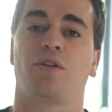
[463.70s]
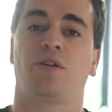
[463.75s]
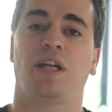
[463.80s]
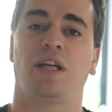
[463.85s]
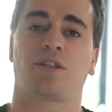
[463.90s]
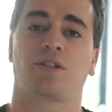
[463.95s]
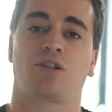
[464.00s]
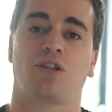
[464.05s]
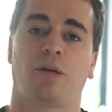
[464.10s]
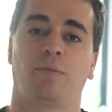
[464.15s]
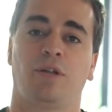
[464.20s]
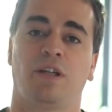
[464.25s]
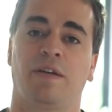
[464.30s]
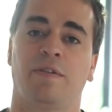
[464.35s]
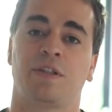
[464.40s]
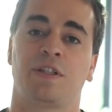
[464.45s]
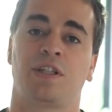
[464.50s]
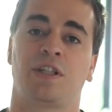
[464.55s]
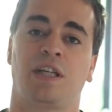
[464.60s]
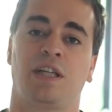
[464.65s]
next time you
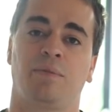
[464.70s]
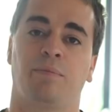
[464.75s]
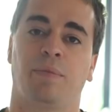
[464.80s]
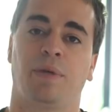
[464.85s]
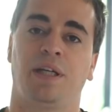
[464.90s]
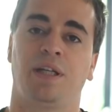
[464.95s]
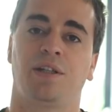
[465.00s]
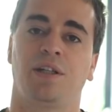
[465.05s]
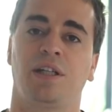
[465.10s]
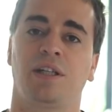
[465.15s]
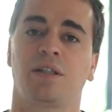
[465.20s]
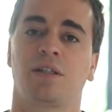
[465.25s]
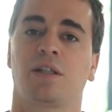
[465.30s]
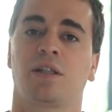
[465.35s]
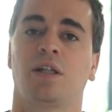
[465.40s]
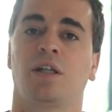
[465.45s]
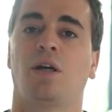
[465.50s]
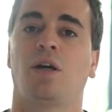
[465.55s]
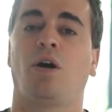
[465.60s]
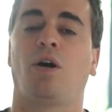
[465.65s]
have a team meeting,
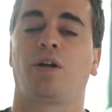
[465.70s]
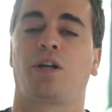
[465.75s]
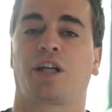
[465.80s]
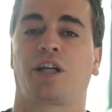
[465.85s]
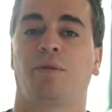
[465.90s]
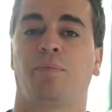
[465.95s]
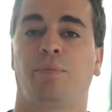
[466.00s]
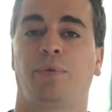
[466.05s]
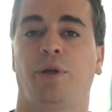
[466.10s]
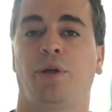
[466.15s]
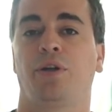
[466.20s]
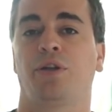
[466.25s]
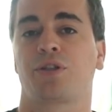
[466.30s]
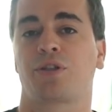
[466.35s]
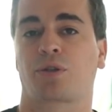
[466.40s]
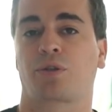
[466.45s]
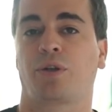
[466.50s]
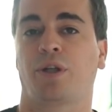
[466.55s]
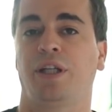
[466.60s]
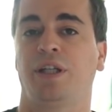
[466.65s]
on a computer
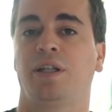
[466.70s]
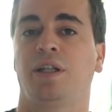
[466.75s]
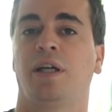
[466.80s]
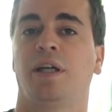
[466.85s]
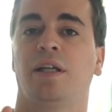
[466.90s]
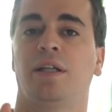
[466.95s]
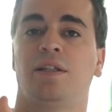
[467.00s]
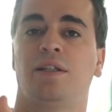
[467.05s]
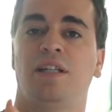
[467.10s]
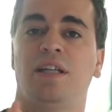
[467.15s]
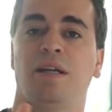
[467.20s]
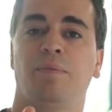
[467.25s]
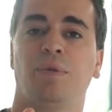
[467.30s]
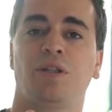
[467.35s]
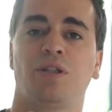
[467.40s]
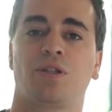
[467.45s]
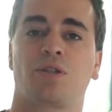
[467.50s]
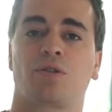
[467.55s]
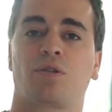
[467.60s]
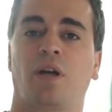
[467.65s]
screen,
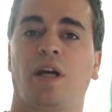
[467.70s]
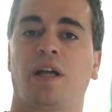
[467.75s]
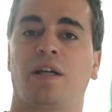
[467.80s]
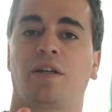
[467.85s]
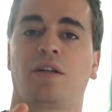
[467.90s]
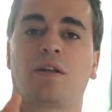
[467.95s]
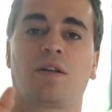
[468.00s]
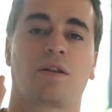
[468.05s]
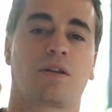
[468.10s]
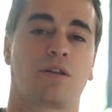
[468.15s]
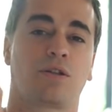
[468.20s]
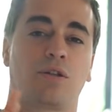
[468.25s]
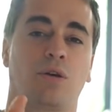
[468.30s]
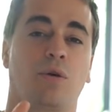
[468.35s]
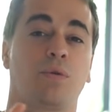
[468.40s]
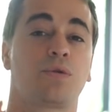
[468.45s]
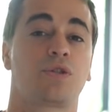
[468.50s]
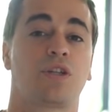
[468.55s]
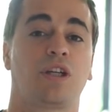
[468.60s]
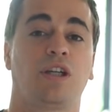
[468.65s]
demonstrate the
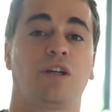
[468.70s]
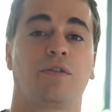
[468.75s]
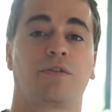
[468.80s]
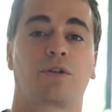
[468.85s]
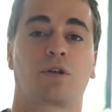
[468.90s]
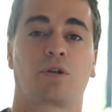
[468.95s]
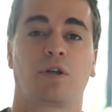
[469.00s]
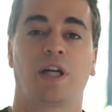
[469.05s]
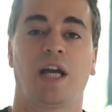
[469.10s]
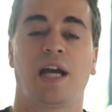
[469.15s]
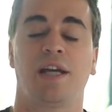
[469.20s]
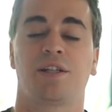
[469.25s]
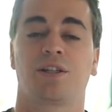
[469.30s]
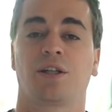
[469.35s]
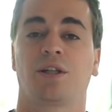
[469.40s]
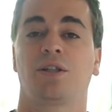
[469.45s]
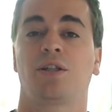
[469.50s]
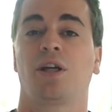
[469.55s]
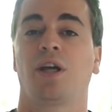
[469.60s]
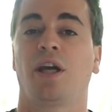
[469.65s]
tools that you've
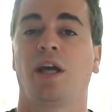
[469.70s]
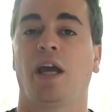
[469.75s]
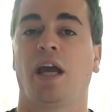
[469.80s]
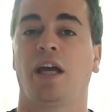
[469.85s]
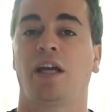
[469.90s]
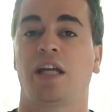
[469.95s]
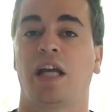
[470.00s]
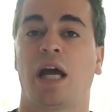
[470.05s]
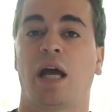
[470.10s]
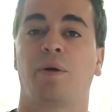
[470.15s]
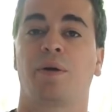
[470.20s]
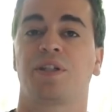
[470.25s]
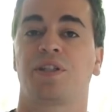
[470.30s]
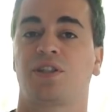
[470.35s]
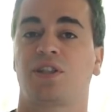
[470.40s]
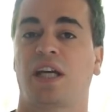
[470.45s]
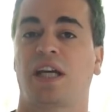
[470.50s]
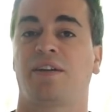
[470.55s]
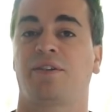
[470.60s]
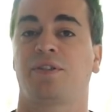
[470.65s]
created and how it
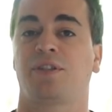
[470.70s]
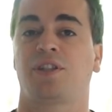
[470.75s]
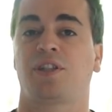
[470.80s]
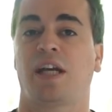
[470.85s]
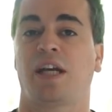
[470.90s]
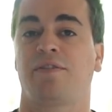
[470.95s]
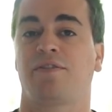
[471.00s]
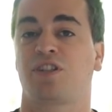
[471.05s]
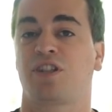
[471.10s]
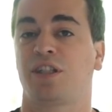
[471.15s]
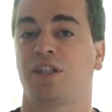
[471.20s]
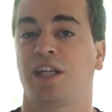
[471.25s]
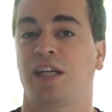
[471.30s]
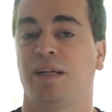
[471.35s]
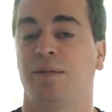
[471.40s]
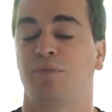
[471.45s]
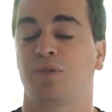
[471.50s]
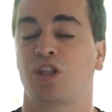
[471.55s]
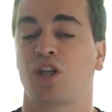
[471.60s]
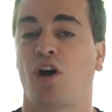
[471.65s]
saves the
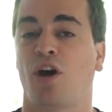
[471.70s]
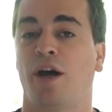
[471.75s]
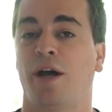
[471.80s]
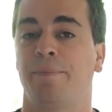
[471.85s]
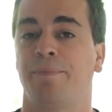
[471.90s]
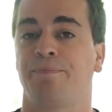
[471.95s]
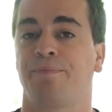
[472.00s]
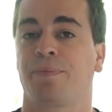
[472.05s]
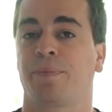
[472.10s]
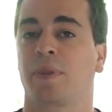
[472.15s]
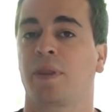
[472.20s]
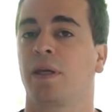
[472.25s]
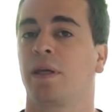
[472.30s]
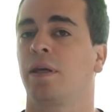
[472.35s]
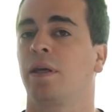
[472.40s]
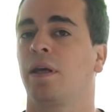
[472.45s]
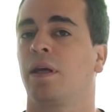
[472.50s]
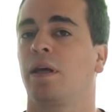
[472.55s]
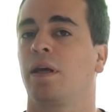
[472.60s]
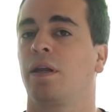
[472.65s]
team time.
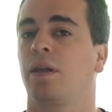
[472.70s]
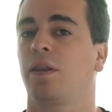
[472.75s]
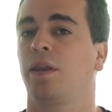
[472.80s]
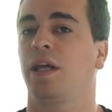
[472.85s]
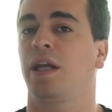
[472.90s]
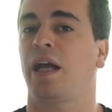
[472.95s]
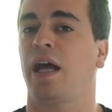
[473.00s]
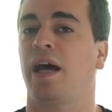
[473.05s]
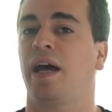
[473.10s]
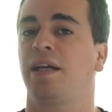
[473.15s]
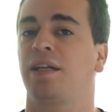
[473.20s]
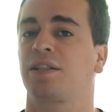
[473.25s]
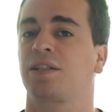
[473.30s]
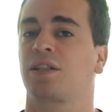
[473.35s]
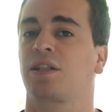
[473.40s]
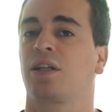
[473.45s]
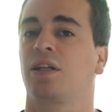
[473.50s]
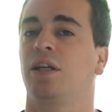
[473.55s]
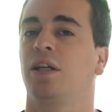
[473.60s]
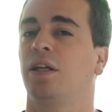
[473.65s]
Then
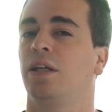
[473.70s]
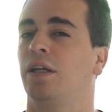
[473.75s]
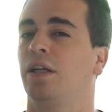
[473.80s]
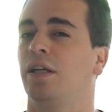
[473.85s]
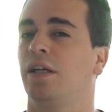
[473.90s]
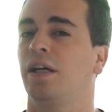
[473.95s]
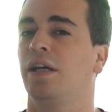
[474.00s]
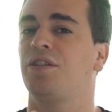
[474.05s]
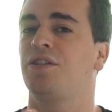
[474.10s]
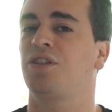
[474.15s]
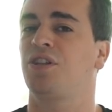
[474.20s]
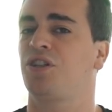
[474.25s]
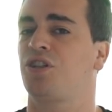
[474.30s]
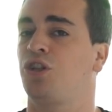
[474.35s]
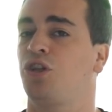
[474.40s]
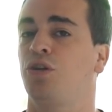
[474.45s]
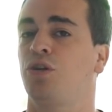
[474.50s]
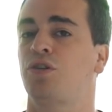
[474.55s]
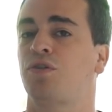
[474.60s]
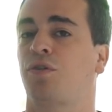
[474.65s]
ask, is
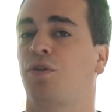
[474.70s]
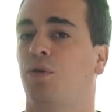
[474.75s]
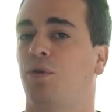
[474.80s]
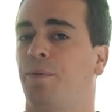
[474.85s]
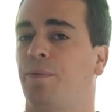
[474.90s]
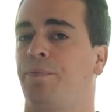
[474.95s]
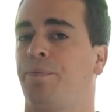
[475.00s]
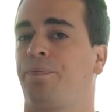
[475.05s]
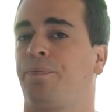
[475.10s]
this useful?